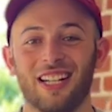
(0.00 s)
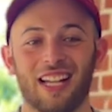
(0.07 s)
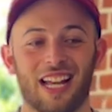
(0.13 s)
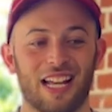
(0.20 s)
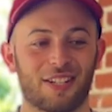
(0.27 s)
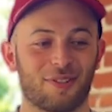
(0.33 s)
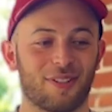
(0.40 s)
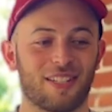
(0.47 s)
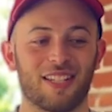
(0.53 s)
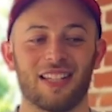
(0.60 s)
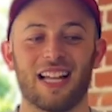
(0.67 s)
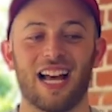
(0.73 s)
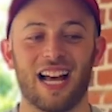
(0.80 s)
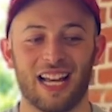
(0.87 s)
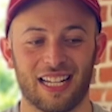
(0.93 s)
And so I did
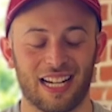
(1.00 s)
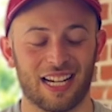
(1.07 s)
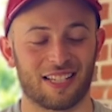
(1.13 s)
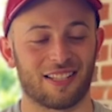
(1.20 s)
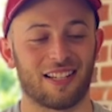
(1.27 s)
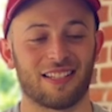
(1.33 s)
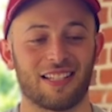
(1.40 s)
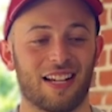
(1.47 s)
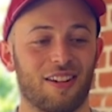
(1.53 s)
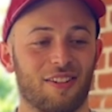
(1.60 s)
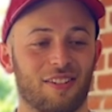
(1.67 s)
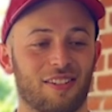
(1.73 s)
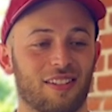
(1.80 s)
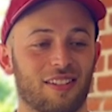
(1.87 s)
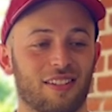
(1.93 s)
that. I sent out
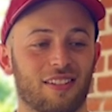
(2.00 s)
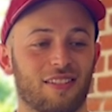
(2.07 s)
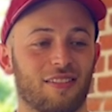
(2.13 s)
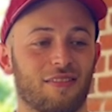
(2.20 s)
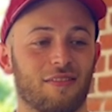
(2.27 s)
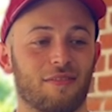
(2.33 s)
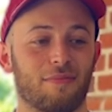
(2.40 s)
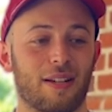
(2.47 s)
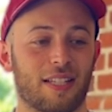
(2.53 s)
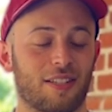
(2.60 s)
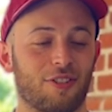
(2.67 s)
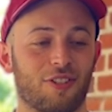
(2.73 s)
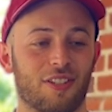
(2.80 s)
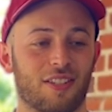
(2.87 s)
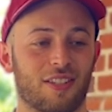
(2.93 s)

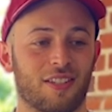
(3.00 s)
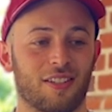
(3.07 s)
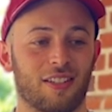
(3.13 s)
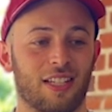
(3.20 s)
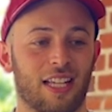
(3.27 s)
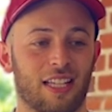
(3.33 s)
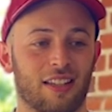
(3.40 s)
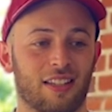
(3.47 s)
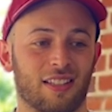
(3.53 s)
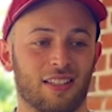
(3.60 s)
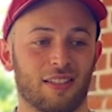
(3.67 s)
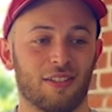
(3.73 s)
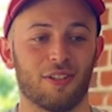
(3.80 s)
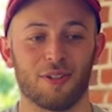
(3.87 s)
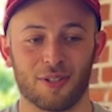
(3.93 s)
messages to like
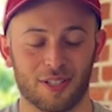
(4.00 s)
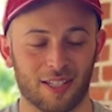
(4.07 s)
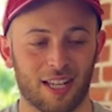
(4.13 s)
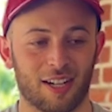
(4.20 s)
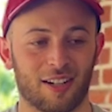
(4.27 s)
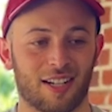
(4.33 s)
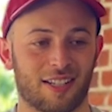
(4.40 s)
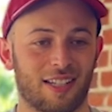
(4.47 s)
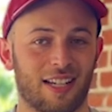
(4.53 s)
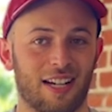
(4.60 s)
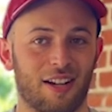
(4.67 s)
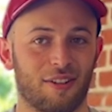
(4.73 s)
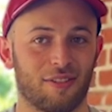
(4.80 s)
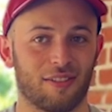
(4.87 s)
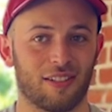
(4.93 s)
the newsletter. I sent
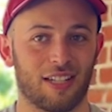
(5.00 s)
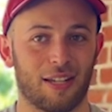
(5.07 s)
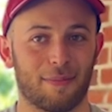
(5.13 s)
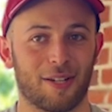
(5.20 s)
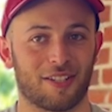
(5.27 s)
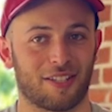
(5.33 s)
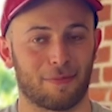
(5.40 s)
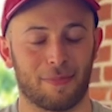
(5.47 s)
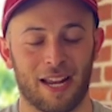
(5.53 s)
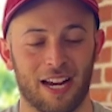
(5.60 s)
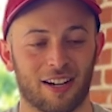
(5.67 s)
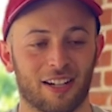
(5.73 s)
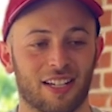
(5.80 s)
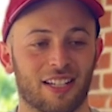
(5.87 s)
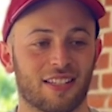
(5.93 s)
out emails to
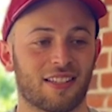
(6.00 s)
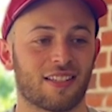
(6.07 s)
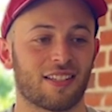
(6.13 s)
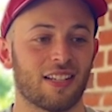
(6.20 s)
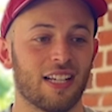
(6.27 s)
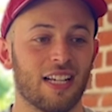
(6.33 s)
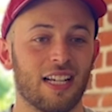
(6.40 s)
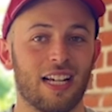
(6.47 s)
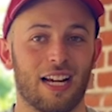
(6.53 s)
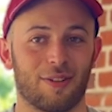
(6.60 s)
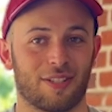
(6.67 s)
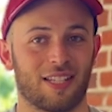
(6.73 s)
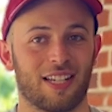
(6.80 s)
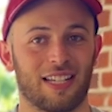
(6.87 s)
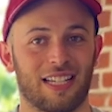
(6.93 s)
parents. I was
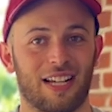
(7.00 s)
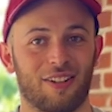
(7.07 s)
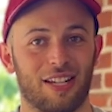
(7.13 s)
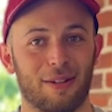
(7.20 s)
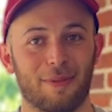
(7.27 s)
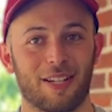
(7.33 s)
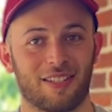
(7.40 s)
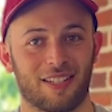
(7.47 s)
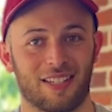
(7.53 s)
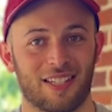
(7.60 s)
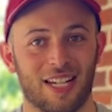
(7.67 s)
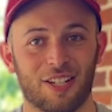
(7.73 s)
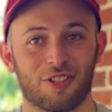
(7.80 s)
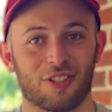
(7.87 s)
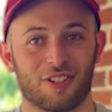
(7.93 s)
sending out emails to
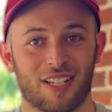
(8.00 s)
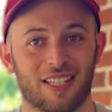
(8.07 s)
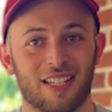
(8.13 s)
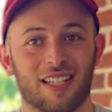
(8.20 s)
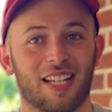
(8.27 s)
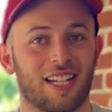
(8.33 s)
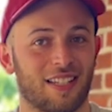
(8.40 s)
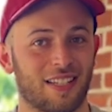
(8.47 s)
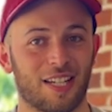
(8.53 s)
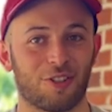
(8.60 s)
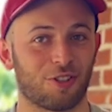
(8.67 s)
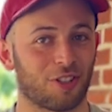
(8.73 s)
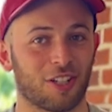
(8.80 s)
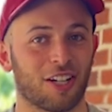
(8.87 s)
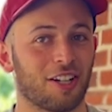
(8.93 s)
teachers. I did like a
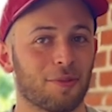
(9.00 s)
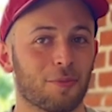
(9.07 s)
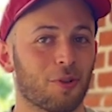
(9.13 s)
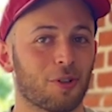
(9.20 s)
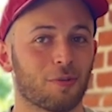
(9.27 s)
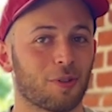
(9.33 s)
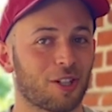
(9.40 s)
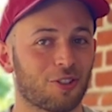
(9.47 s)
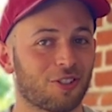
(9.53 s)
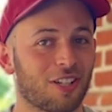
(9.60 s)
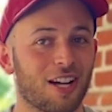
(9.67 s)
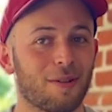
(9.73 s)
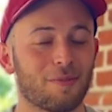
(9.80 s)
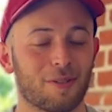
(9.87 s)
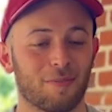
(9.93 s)
teacher cutting board
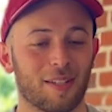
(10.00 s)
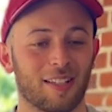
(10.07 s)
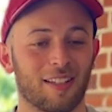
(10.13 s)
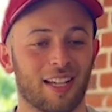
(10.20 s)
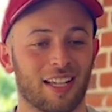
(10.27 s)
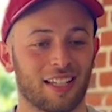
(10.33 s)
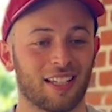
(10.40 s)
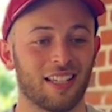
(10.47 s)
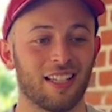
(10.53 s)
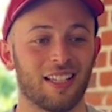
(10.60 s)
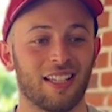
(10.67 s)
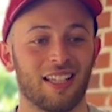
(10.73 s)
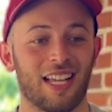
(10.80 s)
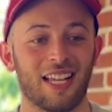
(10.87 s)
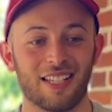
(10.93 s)
workshop to be like,
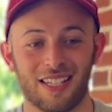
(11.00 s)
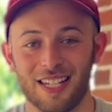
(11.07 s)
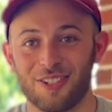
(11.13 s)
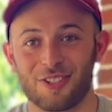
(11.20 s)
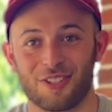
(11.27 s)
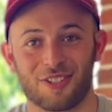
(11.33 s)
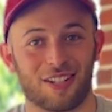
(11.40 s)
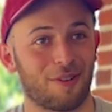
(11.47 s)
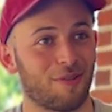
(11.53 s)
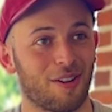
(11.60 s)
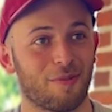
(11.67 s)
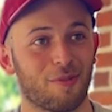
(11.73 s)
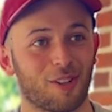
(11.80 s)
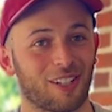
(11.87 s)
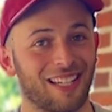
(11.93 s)
hey teachers, I
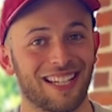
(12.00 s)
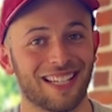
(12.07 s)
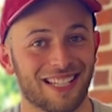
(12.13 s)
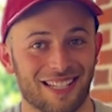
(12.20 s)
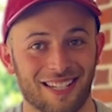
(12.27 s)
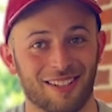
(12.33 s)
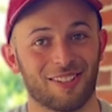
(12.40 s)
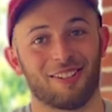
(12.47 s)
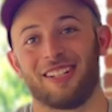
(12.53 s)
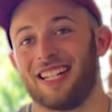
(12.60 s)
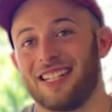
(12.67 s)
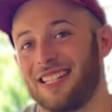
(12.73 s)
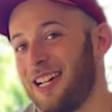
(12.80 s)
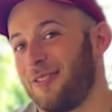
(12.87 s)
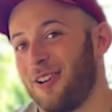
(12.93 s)
want more kids. Tell your
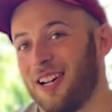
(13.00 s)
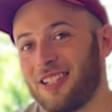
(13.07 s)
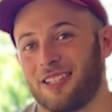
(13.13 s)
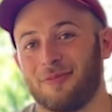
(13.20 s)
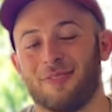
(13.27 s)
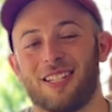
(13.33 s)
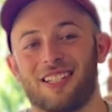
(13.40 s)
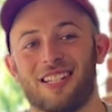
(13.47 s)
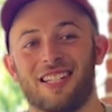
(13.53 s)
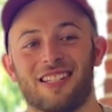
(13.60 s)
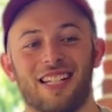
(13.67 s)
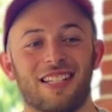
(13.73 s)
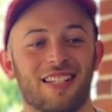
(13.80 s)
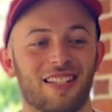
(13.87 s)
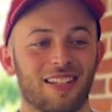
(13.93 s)
kids how awesome this is.
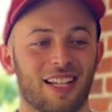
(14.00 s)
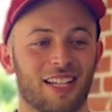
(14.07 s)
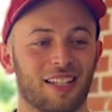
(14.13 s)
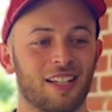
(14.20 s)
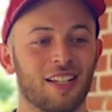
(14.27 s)
I did like